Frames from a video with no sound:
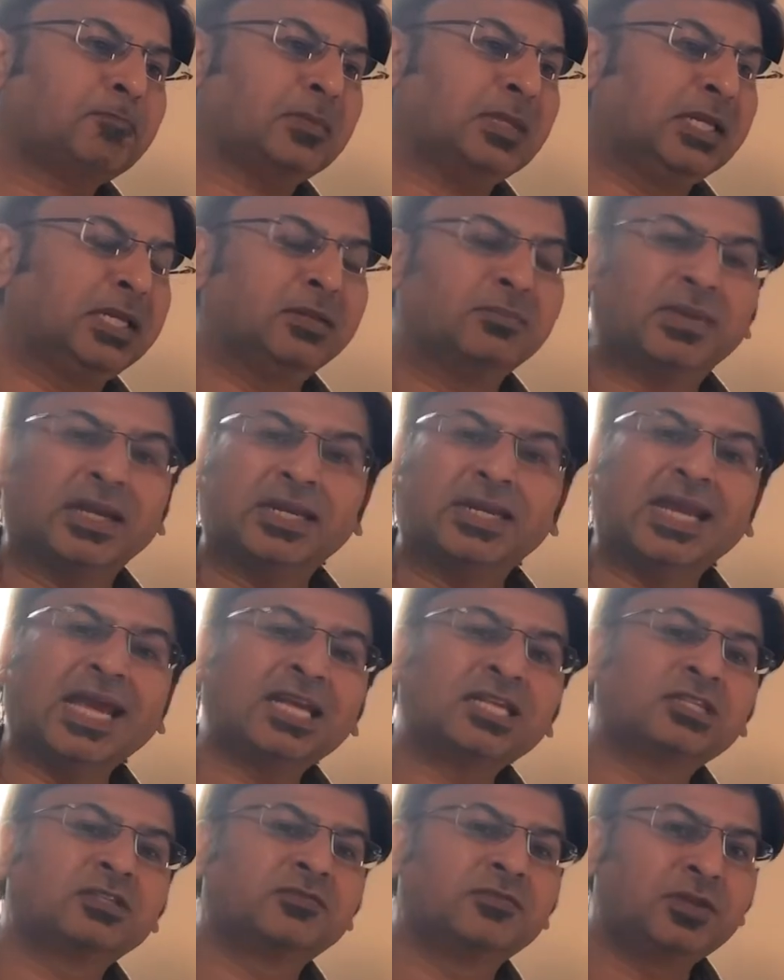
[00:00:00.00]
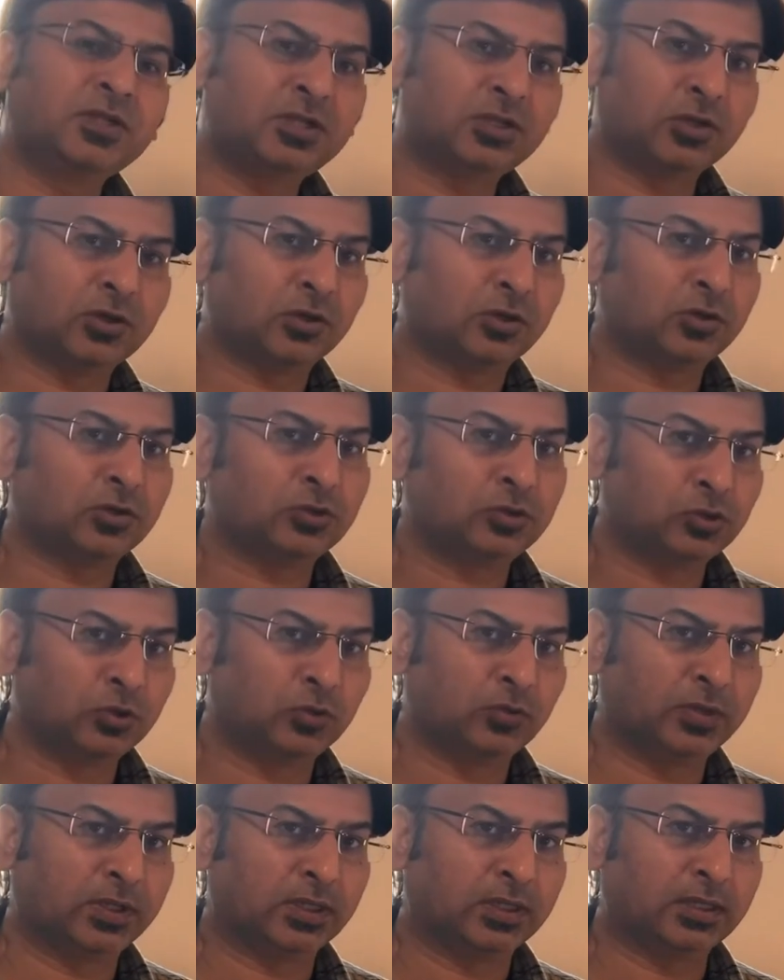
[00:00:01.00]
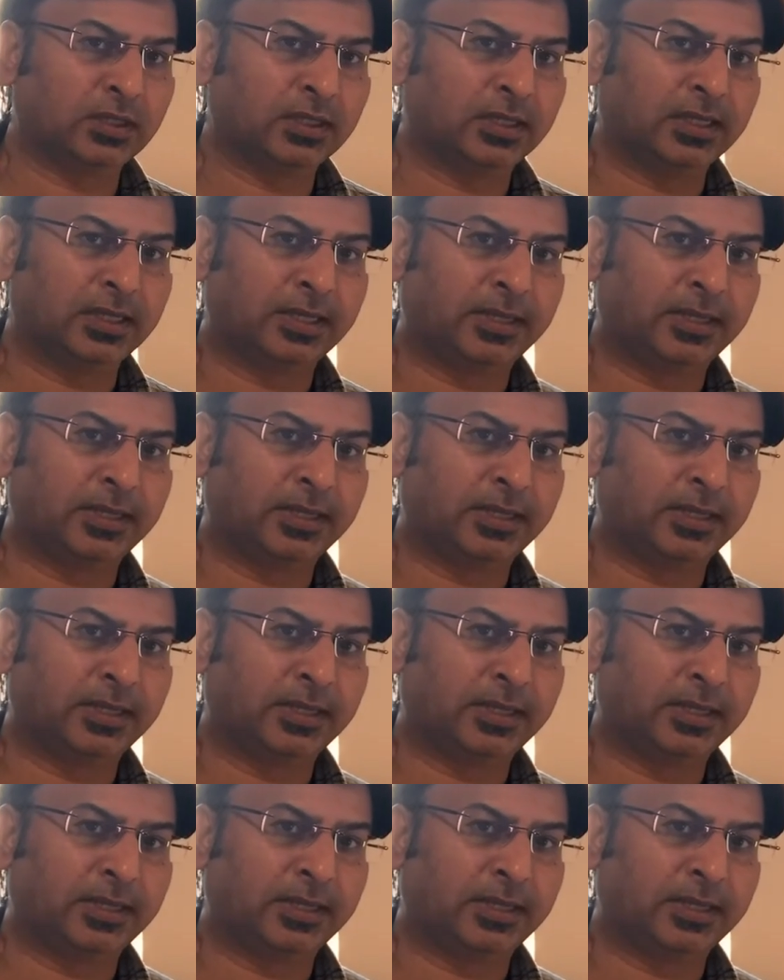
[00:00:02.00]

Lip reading: In my next video, you will